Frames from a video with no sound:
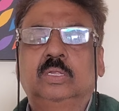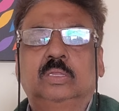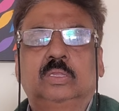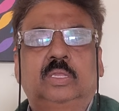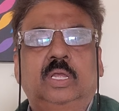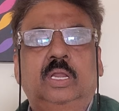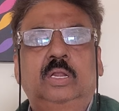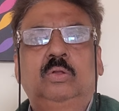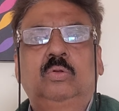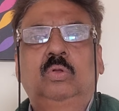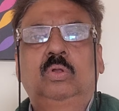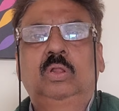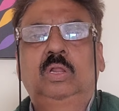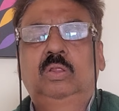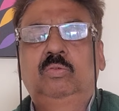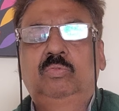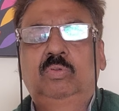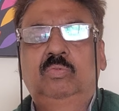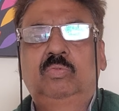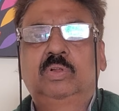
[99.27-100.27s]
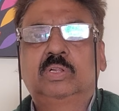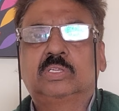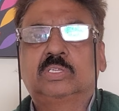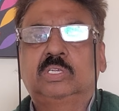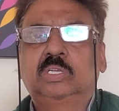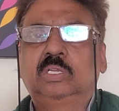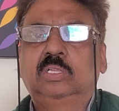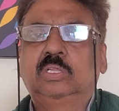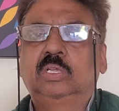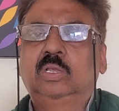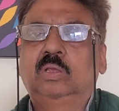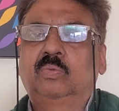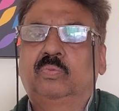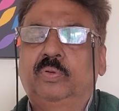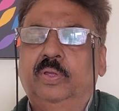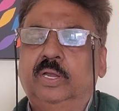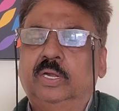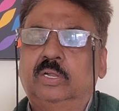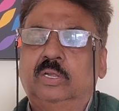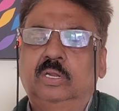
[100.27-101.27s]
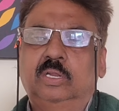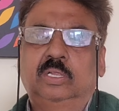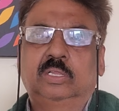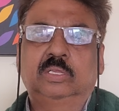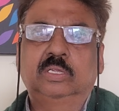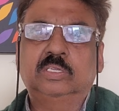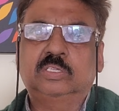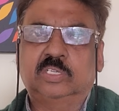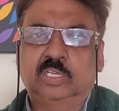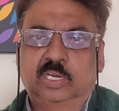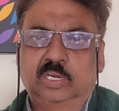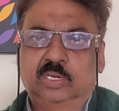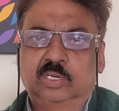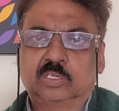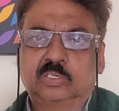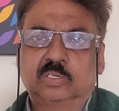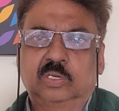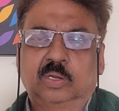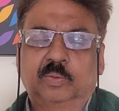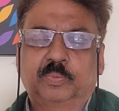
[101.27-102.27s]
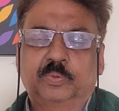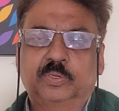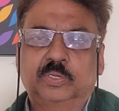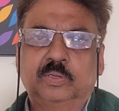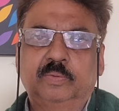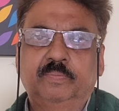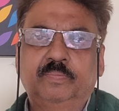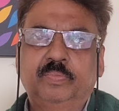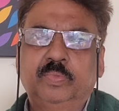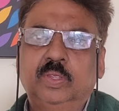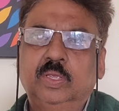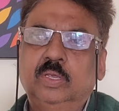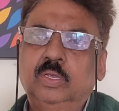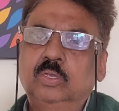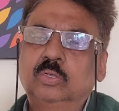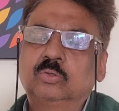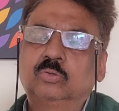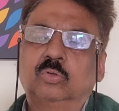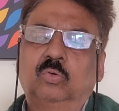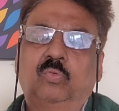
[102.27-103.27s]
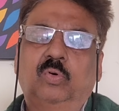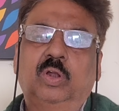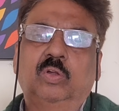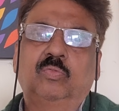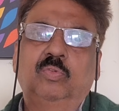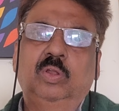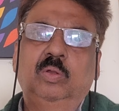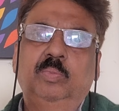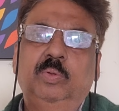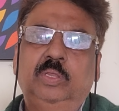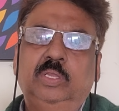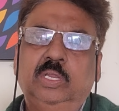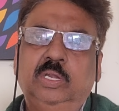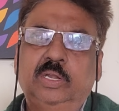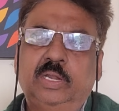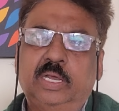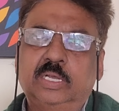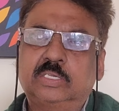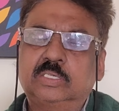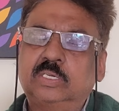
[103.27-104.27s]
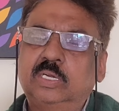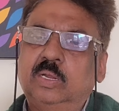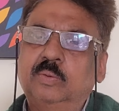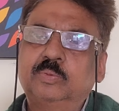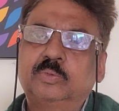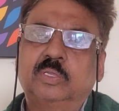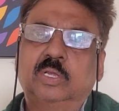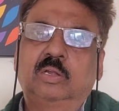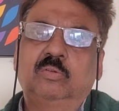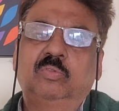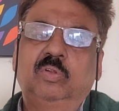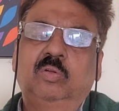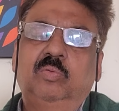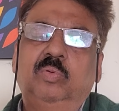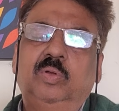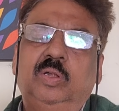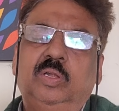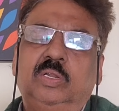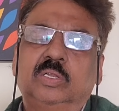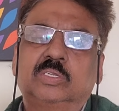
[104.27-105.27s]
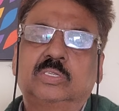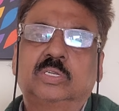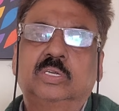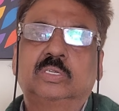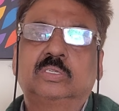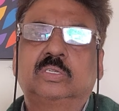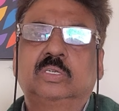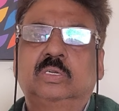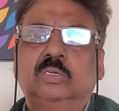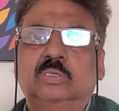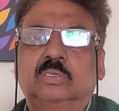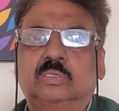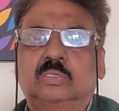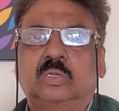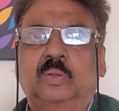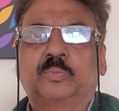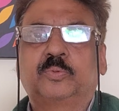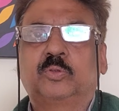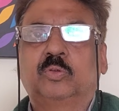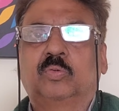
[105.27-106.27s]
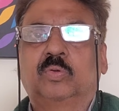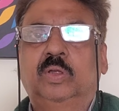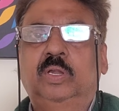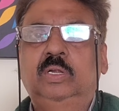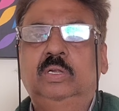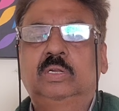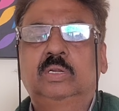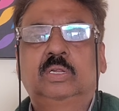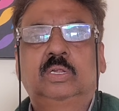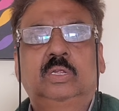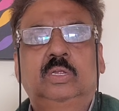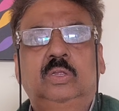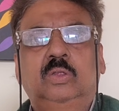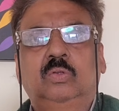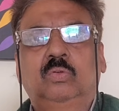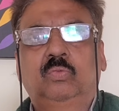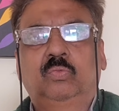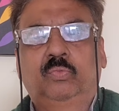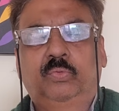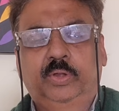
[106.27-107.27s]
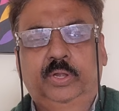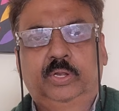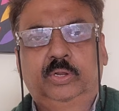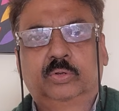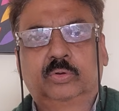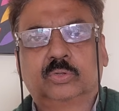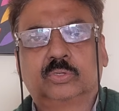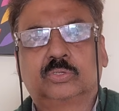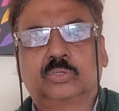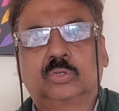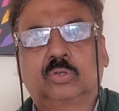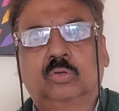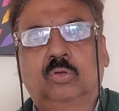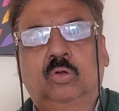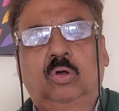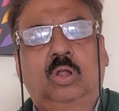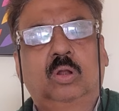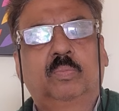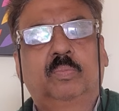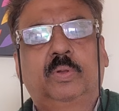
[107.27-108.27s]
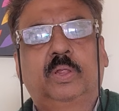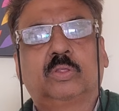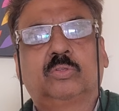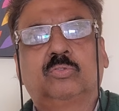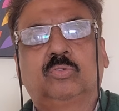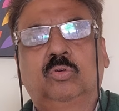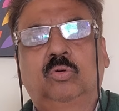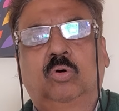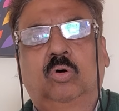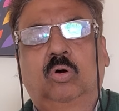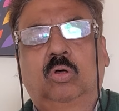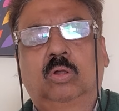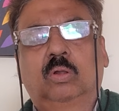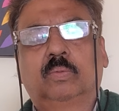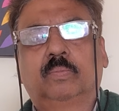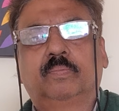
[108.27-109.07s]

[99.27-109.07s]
then only we will see the effect in the salary slips. So what will be the next steps that we will discuss in subsequent videos. God bless you all.